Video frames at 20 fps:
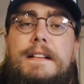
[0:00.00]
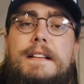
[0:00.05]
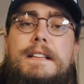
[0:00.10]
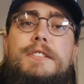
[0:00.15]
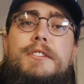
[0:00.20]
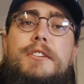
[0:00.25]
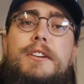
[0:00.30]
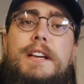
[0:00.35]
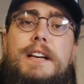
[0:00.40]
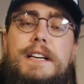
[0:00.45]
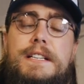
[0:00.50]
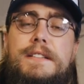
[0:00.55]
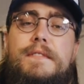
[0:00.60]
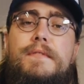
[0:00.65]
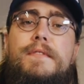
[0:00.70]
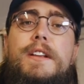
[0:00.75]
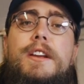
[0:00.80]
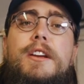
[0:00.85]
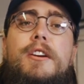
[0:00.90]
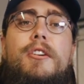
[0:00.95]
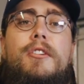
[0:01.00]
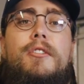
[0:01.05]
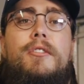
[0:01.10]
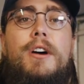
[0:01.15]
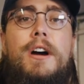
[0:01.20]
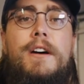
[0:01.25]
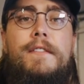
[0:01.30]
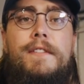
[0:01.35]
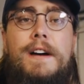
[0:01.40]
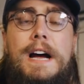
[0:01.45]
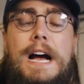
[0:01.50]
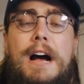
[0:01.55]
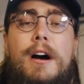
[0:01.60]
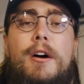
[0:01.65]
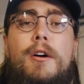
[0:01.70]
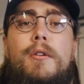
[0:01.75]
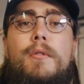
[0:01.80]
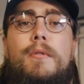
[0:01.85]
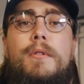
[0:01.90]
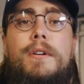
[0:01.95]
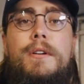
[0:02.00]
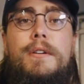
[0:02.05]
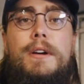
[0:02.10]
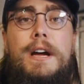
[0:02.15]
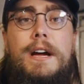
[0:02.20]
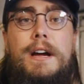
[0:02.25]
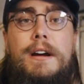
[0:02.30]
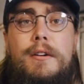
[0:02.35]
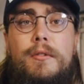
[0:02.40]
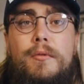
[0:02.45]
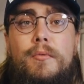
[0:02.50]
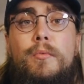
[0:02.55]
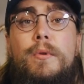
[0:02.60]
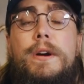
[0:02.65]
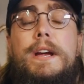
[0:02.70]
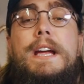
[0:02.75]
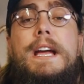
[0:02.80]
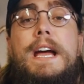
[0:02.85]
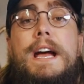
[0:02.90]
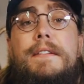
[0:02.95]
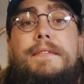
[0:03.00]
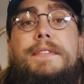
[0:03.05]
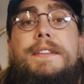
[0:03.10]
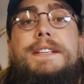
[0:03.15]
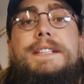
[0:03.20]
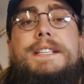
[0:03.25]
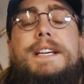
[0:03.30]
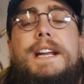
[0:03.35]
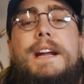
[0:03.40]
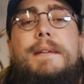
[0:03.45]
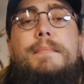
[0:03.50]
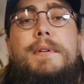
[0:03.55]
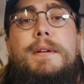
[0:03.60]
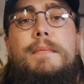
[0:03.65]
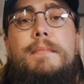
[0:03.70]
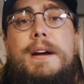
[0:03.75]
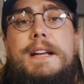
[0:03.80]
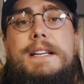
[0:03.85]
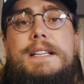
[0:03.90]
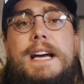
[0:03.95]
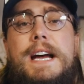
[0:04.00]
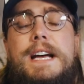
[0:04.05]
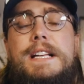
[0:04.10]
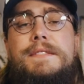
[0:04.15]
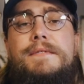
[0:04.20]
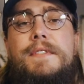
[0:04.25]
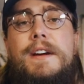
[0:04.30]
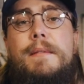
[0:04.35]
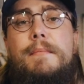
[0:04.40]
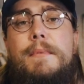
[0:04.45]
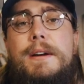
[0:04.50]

So here's a video of how uh, we have the setup in my dad's van.